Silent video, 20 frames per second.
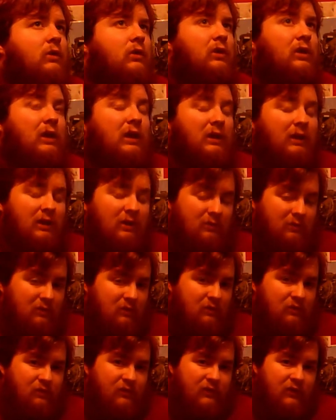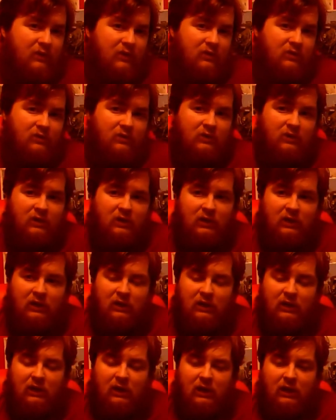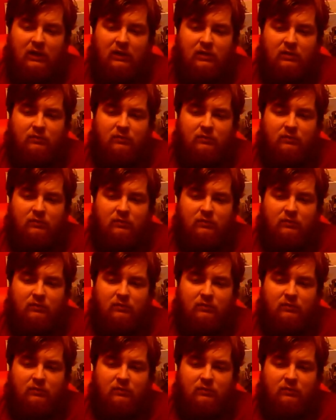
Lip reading: King Henry III, and